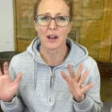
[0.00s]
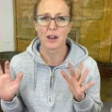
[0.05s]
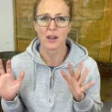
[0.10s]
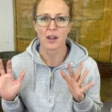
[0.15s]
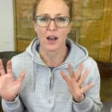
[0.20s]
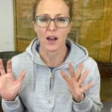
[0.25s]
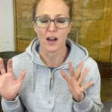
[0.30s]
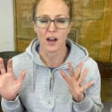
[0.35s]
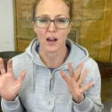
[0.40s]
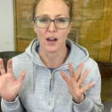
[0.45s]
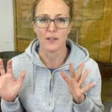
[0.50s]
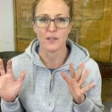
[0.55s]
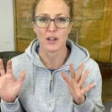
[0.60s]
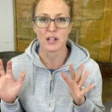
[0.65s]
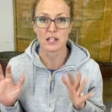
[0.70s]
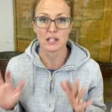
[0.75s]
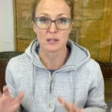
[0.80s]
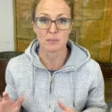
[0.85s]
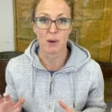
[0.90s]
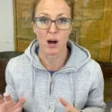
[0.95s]
of
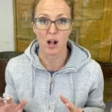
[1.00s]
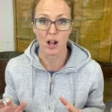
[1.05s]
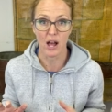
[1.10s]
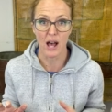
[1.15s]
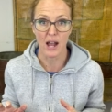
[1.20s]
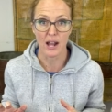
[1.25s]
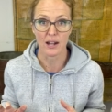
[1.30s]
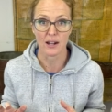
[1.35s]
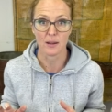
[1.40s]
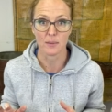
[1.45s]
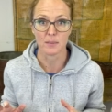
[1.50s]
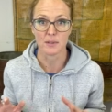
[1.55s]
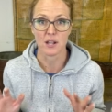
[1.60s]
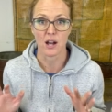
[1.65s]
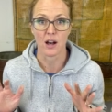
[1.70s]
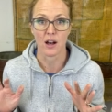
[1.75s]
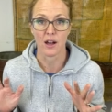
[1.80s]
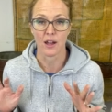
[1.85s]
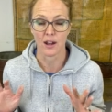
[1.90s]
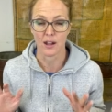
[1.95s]
small items
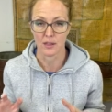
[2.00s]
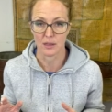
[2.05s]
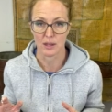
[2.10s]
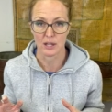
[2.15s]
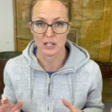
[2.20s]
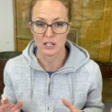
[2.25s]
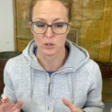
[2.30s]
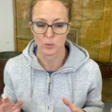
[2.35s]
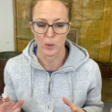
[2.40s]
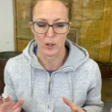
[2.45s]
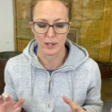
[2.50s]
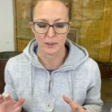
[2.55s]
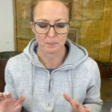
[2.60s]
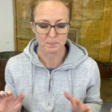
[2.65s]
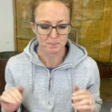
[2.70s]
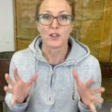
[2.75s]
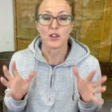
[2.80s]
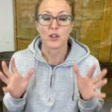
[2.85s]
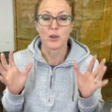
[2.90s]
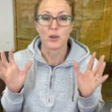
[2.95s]
on this one.
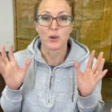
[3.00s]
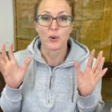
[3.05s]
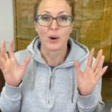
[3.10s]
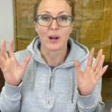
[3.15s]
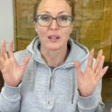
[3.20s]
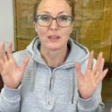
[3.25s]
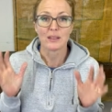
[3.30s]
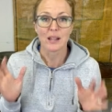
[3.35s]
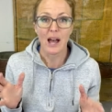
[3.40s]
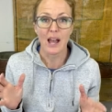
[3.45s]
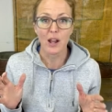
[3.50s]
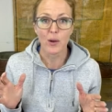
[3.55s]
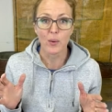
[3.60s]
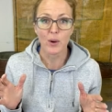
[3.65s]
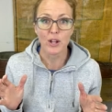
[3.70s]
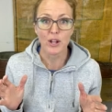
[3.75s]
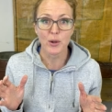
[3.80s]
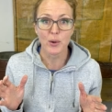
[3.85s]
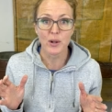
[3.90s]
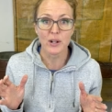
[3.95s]
If you like
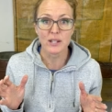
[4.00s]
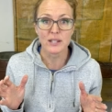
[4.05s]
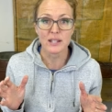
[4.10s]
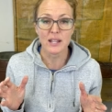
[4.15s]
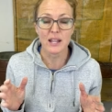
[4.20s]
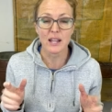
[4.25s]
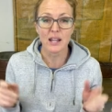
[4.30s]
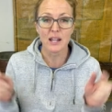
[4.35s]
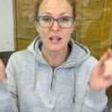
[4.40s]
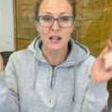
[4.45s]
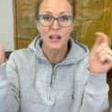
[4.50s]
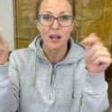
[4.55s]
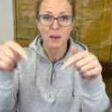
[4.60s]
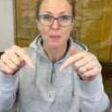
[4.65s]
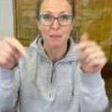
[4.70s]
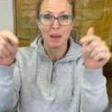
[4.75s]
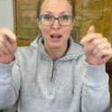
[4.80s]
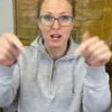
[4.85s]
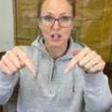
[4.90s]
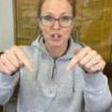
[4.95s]
what you are seeing,
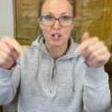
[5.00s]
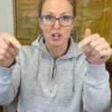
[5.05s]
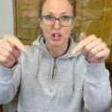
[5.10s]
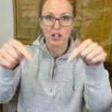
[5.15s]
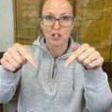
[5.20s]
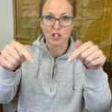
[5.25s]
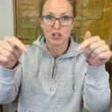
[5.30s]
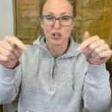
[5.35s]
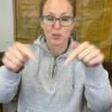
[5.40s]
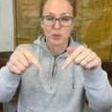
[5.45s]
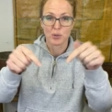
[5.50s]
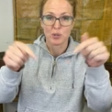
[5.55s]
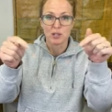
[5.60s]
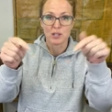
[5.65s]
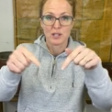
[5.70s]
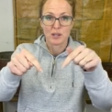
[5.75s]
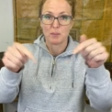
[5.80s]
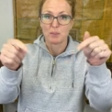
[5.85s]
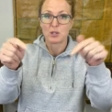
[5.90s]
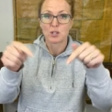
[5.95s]
make sure to
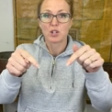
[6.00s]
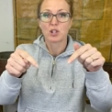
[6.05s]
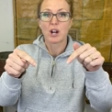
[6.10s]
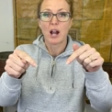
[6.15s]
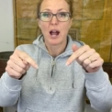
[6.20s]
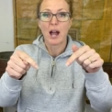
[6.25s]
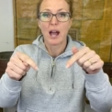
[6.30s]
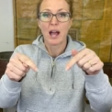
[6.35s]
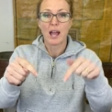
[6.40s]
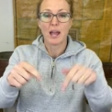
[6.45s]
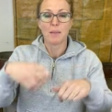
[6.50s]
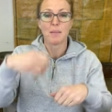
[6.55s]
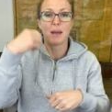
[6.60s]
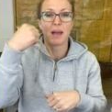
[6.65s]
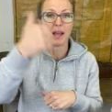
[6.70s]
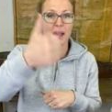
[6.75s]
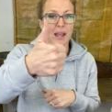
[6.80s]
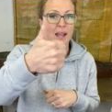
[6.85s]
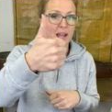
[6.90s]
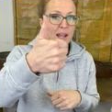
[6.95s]
subscribe
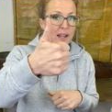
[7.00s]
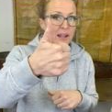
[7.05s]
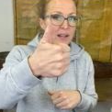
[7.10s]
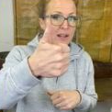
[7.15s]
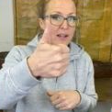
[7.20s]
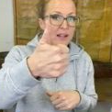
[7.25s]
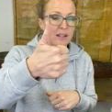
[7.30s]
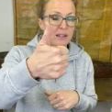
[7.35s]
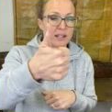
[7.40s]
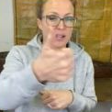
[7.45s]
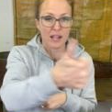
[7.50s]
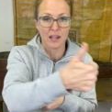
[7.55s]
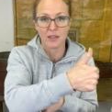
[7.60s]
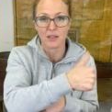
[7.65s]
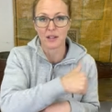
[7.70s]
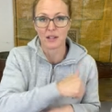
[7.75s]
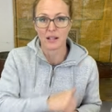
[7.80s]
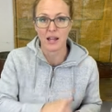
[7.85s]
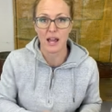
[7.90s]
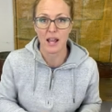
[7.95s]
and click
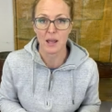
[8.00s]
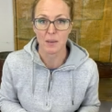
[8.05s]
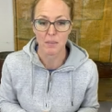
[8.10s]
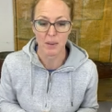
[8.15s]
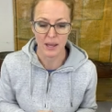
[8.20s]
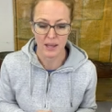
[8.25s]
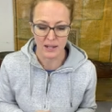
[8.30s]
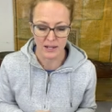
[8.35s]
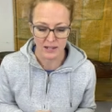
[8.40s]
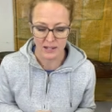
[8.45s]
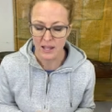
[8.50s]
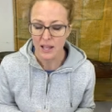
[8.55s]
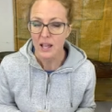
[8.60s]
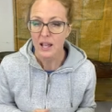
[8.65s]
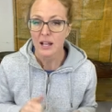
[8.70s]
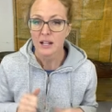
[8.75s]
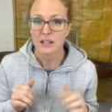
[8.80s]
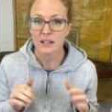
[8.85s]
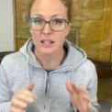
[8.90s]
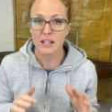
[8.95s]
the like button.
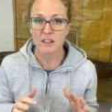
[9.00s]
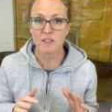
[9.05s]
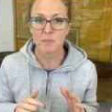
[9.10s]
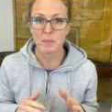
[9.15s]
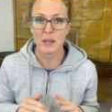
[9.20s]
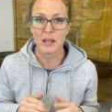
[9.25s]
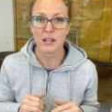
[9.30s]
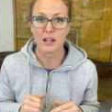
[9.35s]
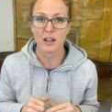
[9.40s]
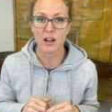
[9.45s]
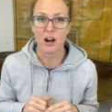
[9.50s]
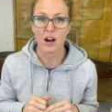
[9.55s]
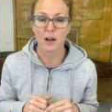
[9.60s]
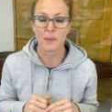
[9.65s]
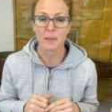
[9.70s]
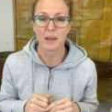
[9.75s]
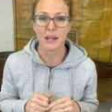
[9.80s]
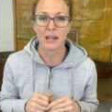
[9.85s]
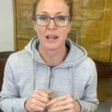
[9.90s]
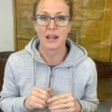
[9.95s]
Leave me a
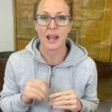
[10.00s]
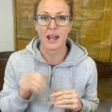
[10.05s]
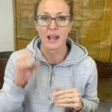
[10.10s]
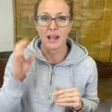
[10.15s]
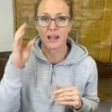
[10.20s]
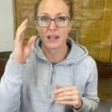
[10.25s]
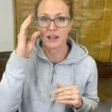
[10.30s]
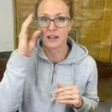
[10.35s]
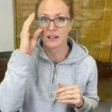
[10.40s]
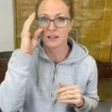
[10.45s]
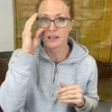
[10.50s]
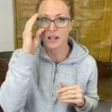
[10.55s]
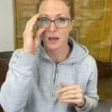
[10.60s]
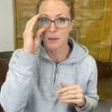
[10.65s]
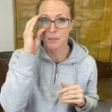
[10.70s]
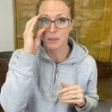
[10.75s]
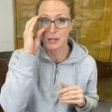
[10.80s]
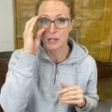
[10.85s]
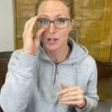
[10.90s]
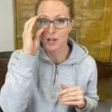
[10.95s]
comment and let
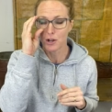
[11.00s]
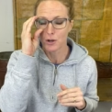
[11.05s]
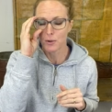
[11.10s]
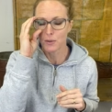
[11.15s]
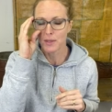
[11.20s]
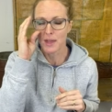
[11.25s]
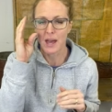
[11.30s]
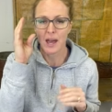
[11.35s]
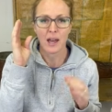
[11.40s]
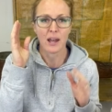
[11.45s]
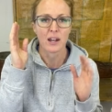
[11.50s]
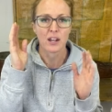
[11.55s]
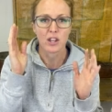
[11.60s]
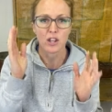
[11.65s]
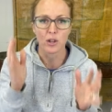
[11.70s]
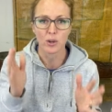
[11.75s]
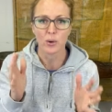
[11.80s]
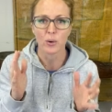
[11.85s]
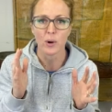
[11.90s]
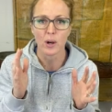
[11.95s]
me know that
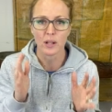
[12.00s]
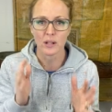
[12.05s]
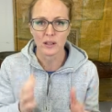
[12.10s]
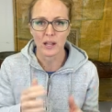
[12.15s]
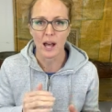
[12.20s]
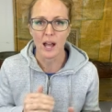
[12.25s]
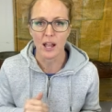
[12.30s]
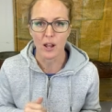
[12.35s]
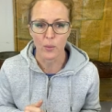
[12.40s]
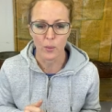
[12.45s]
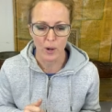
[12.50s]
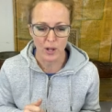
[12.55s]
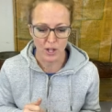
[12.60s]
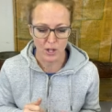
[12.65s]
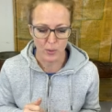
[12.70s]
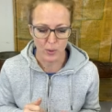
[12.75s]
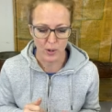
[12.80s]
you like what you are